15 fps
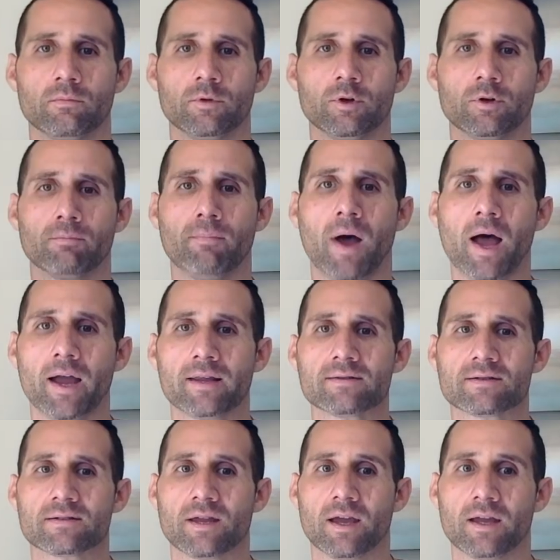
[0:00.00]
your
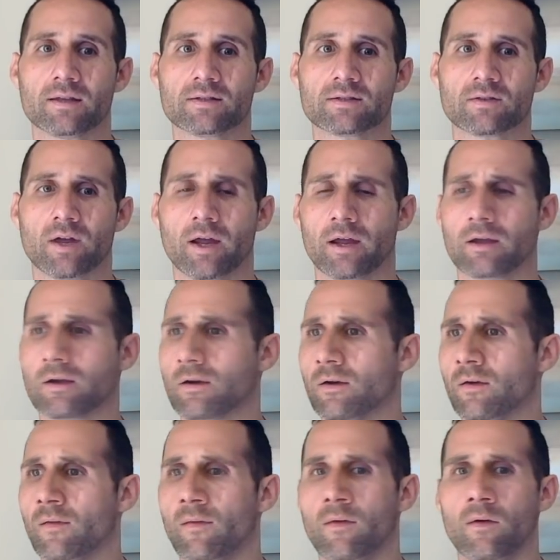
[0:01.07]
mind says like
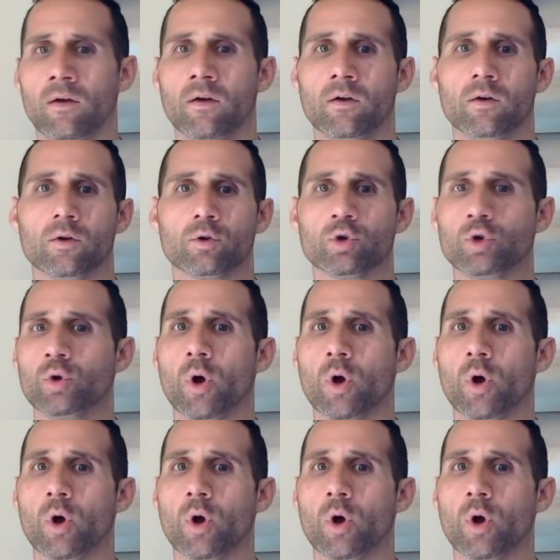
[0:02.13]
you